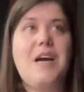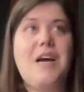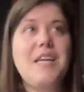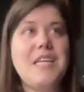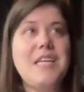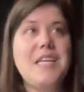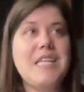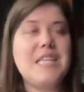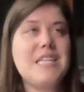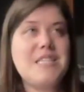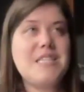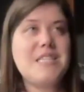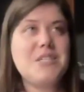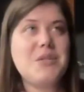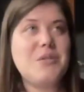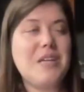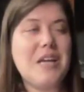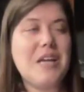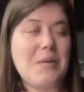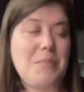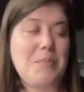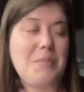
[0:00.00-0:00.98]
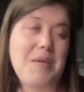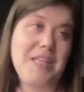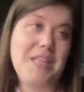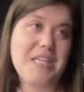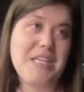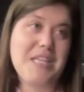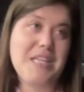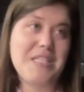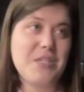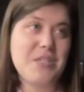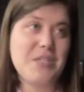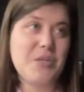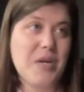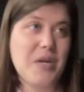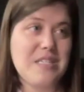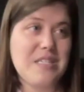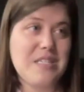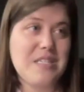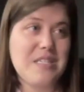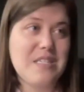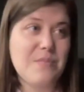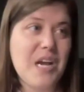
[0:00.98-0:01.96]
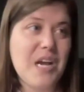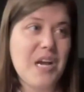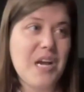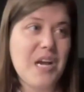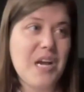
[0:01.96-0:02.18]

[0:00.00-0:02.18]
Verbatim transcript: I think that's a I mean, that's a great summary.